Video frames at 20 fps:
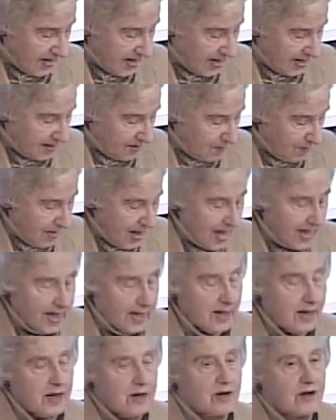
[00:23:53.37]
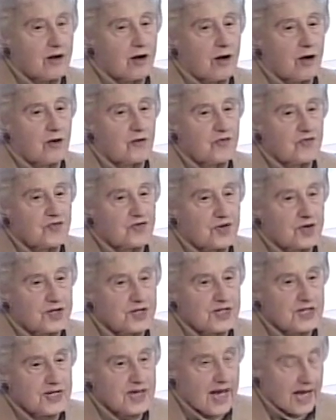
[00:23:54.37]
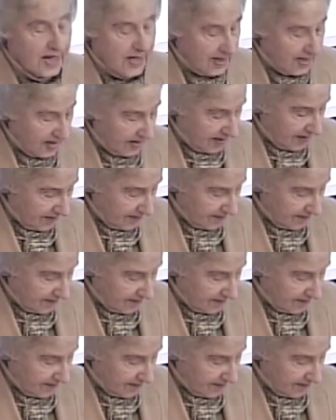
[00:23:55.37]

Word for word: in May of 39,